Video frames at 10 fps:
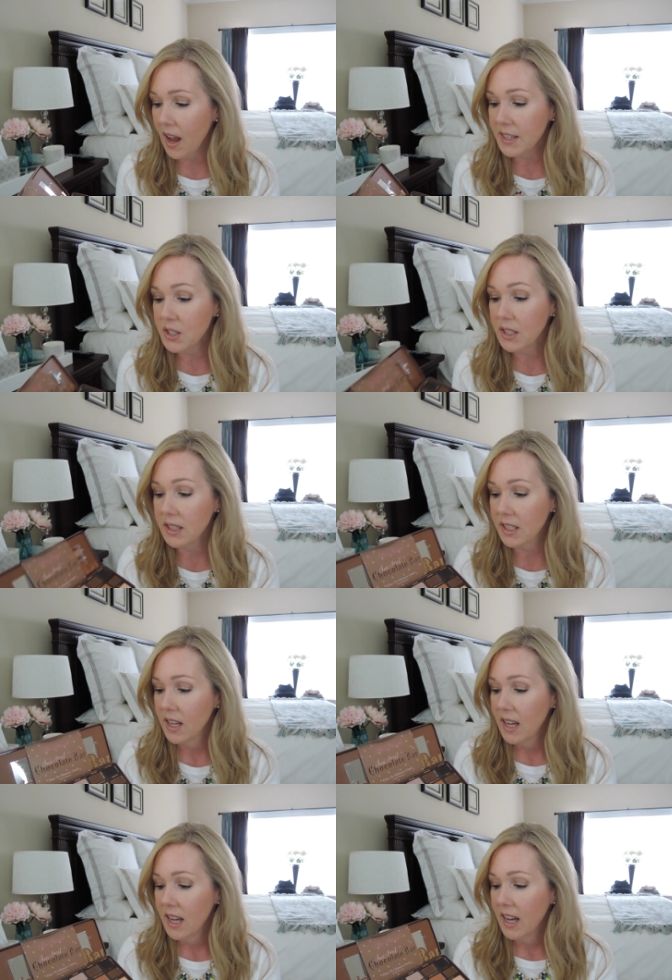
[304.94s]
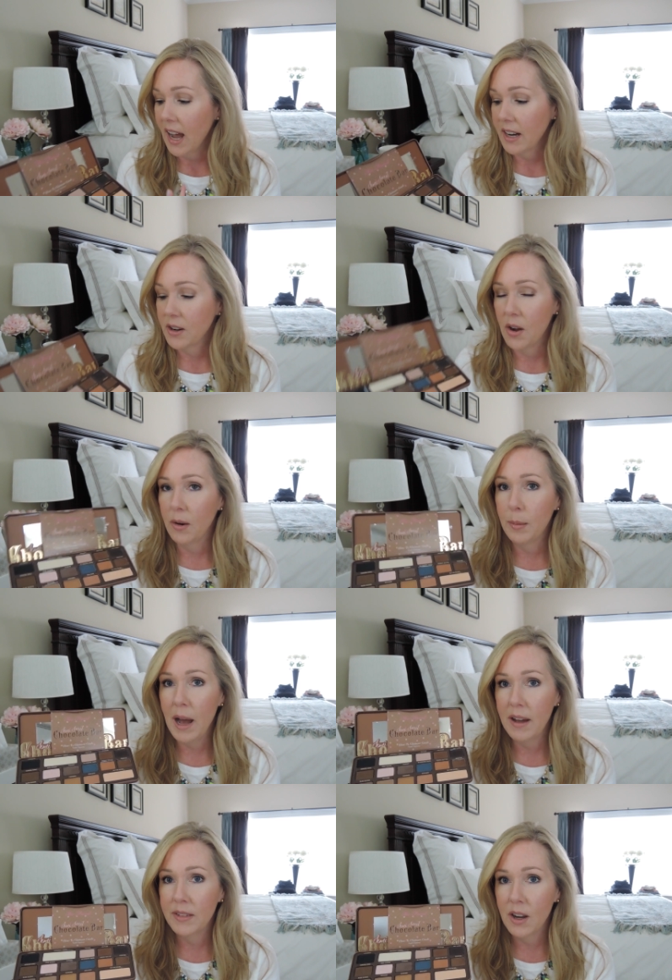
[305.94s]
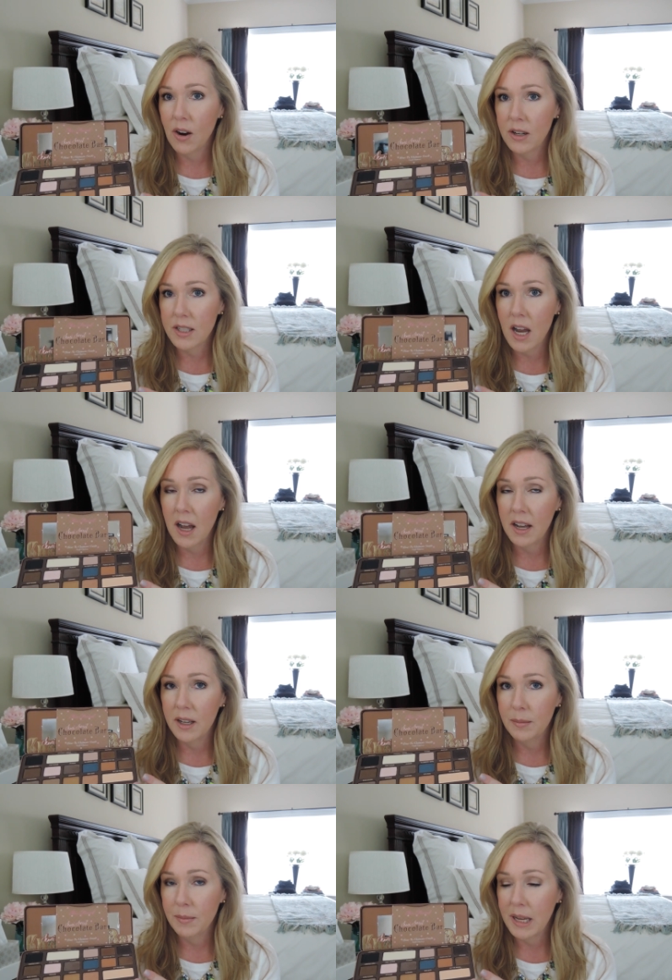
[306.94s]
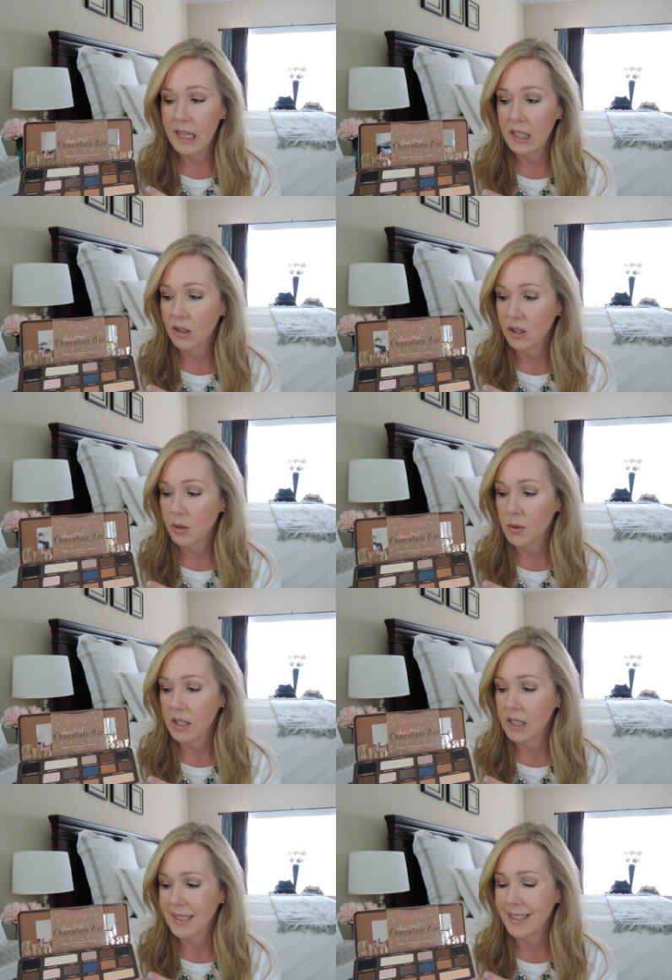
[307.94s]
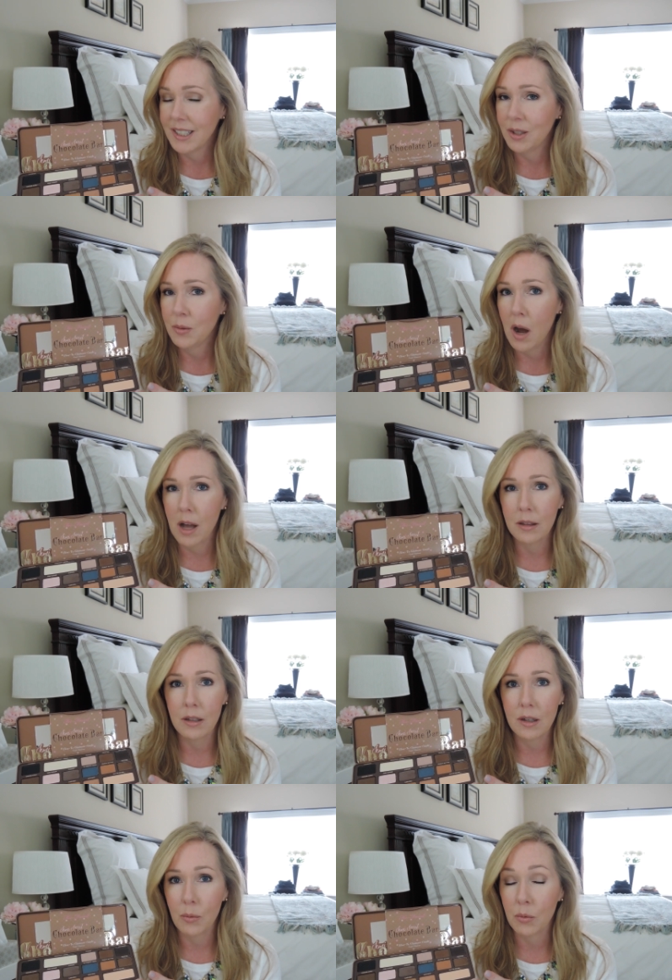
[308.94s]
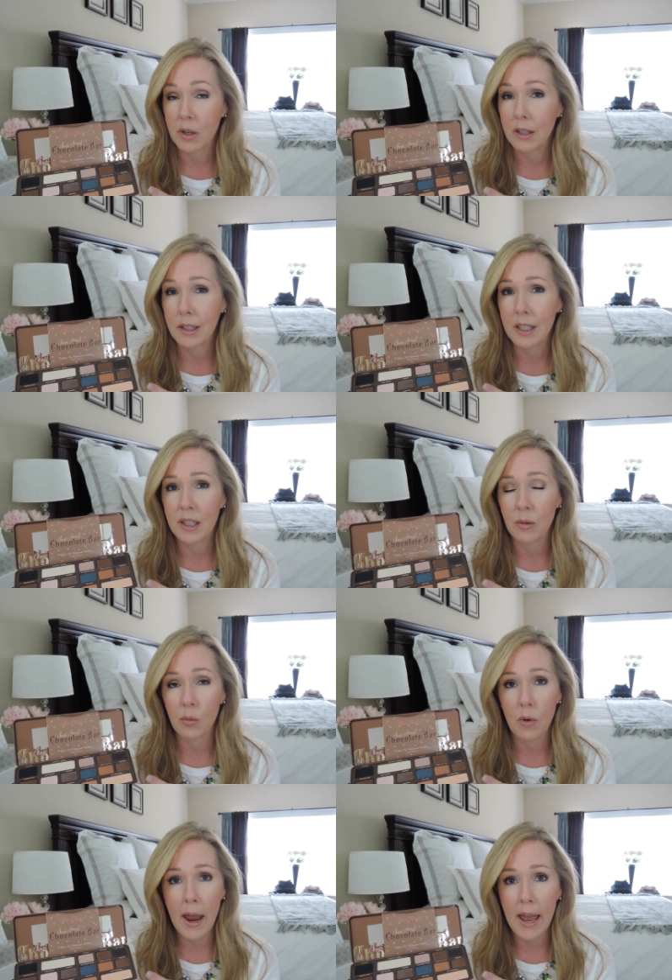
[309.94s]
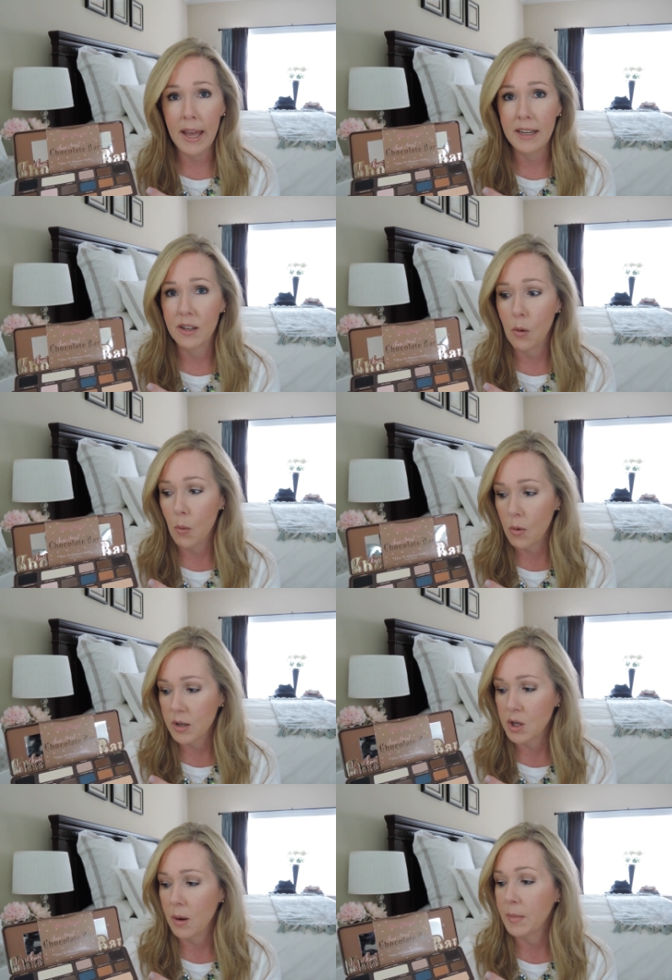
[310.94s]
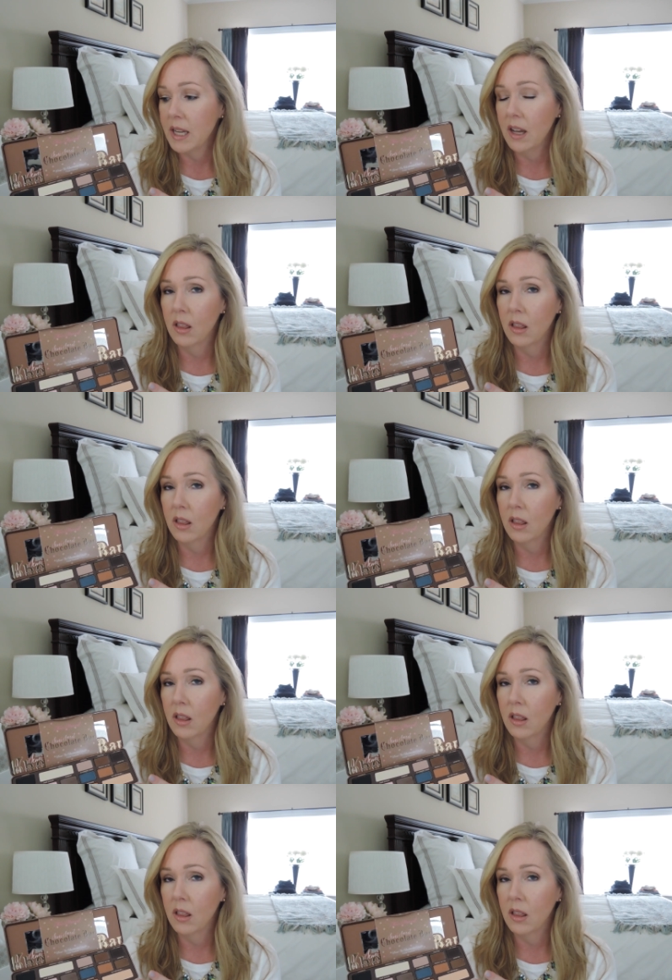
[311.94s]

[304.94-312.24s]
I just, I don't know, I'm having a hard time making looks with this that do not look really red and orange on me.